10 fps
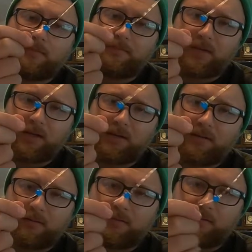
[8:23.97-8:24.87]
bead,
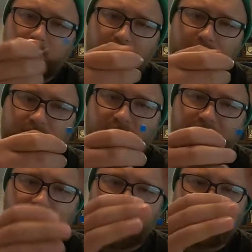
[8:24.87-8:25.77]
your
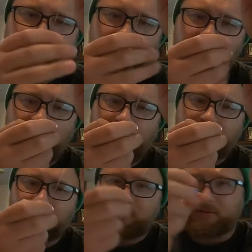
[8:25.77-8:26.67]
soft bead. So you have
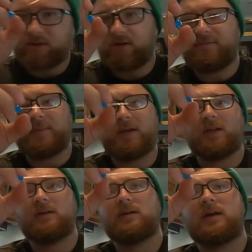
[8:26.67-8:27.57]
your soft
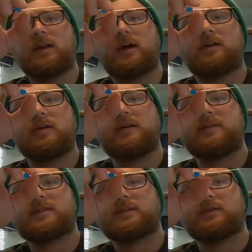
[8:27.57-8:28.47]
bead and now you have
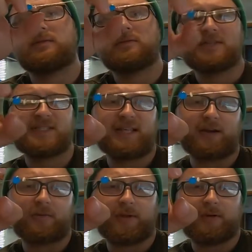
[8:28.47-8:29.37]
this little
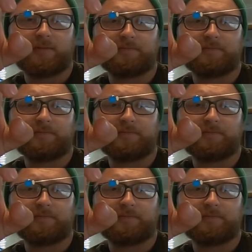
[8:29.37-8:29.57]
sequin.